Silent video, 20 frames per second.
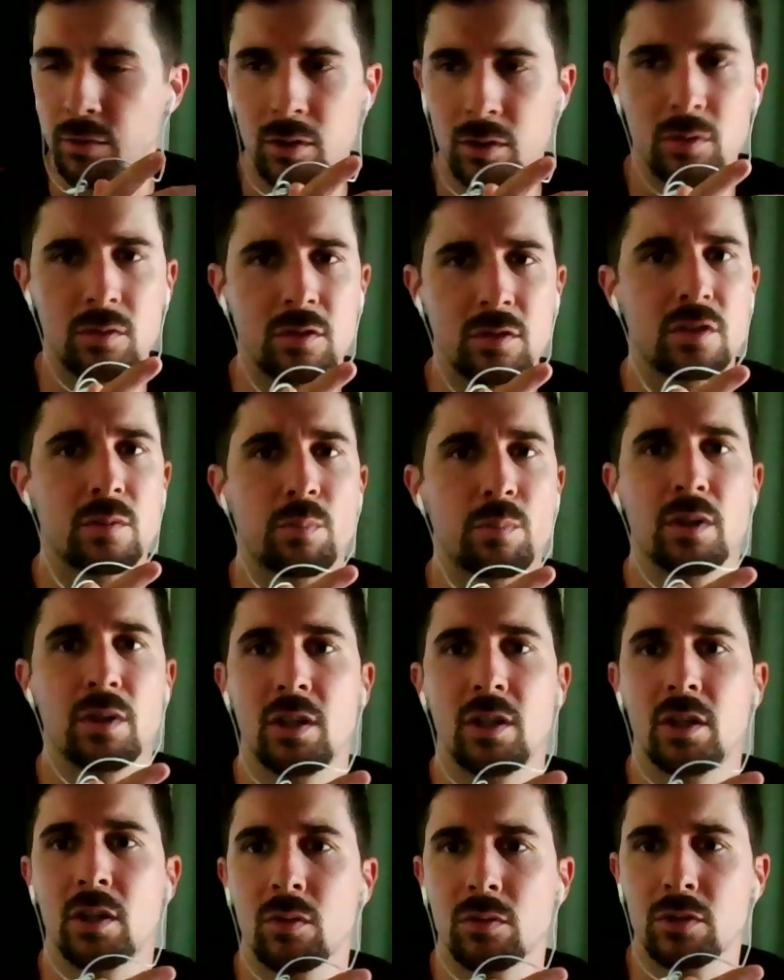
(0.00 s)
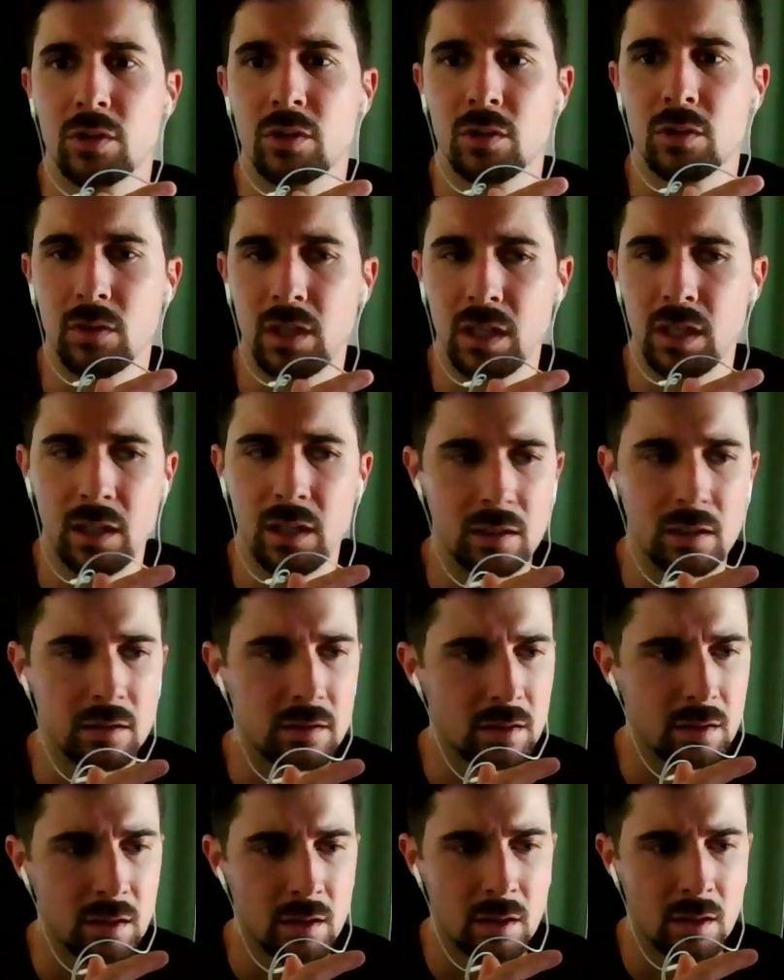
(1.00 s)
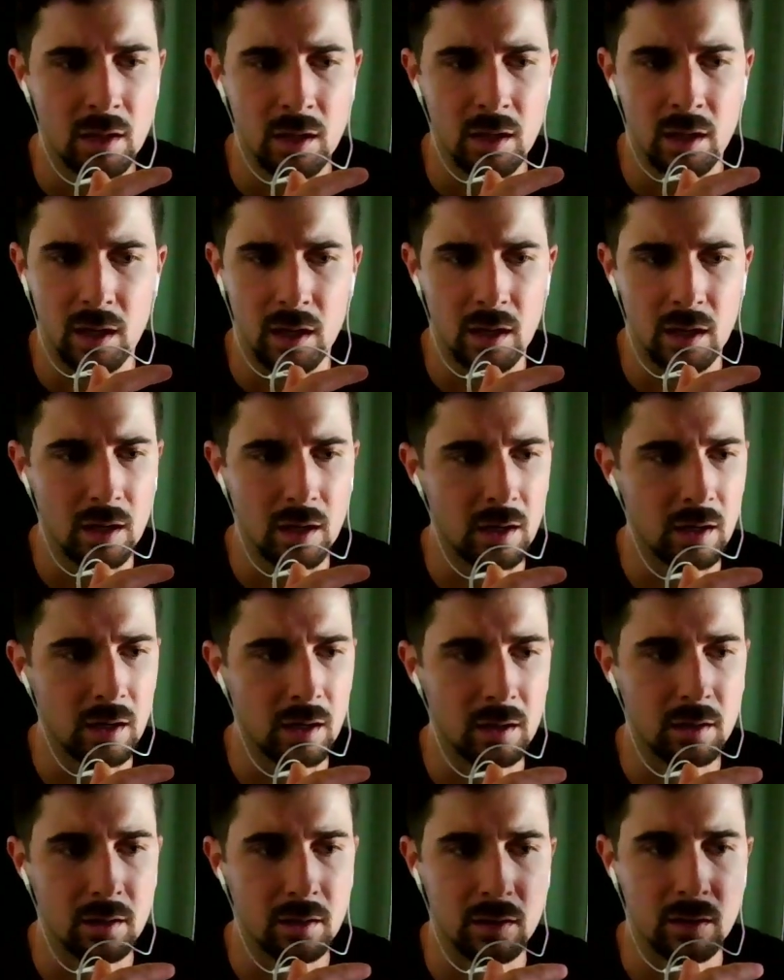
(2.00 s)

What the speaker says: fruits, but you could also get uh,